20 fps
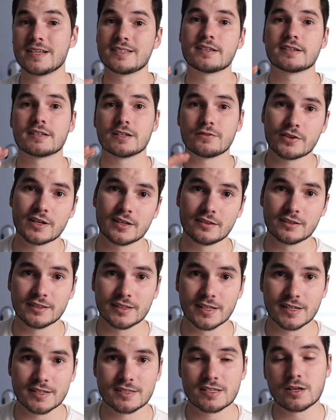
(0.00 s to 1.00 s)
significantly
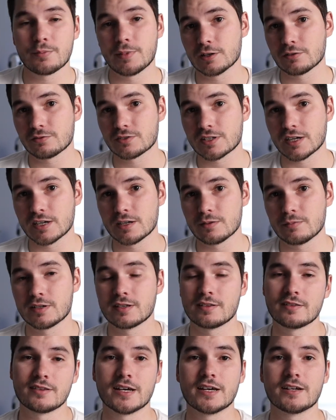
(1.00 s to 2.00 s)
less amount of
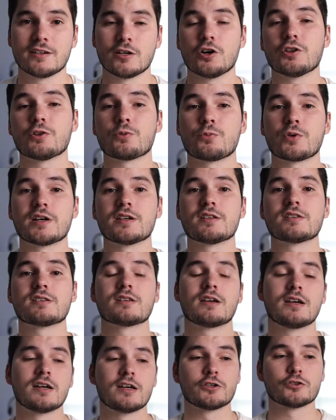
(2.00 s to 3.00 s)
time than
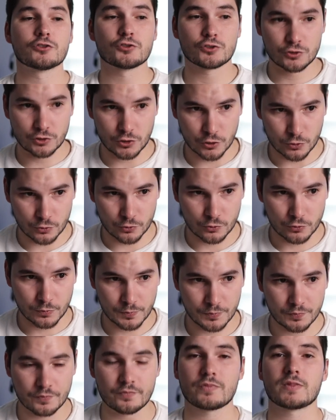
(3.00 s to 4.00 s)
otherwise. So
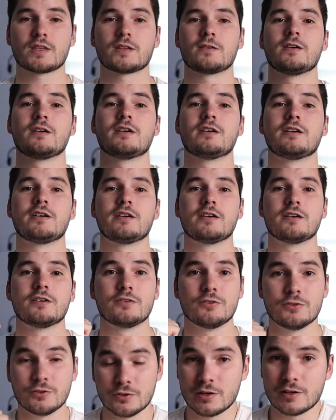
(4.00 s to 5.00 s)

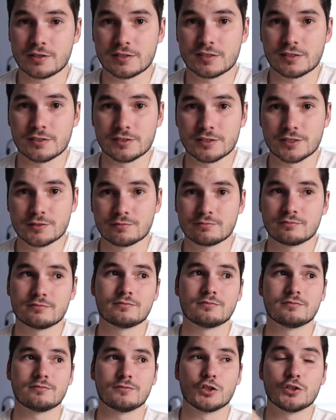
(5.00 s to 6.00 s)
you know how to study.
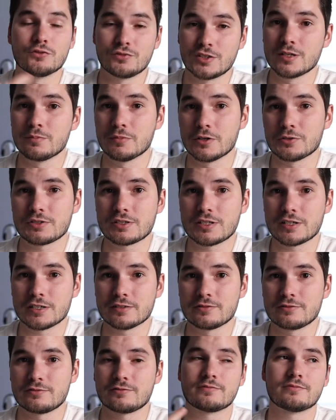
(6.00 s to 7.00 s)
You've seen most
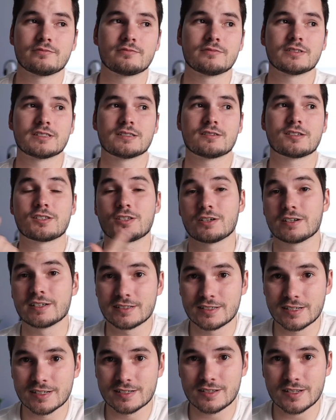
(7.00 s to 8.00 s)
stuff.
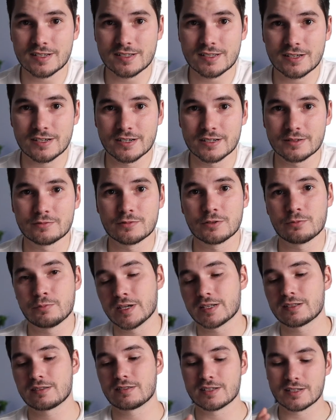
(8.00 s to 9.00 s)
Studying takes less time
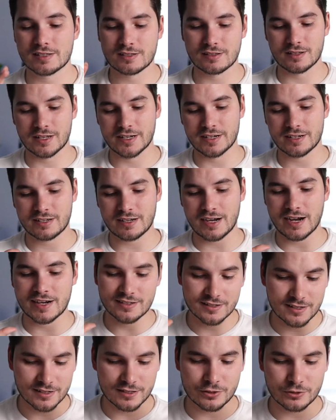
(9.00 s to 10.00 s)
makes this like
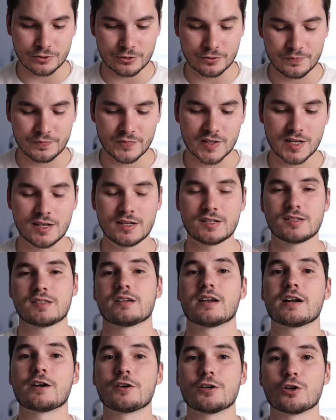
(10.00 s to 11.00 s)
ideal
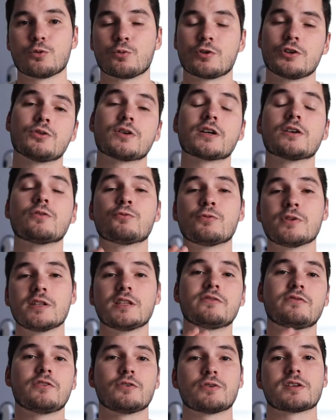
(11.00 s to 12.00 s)
scenario where you can
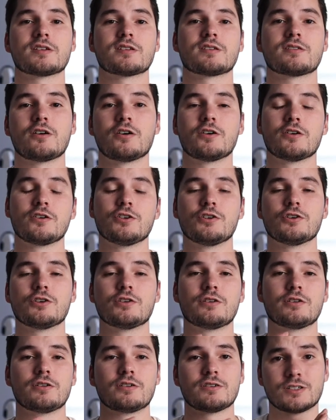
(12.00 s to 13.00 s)
really focus on
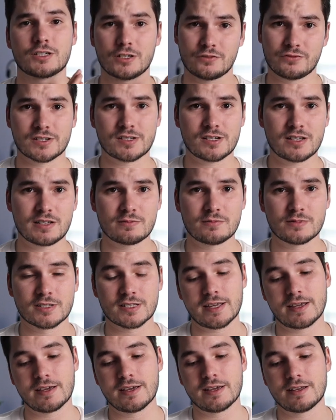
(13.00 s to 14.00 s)
your shelf
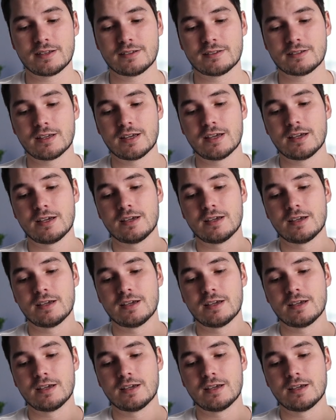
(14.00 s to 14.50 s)
exams and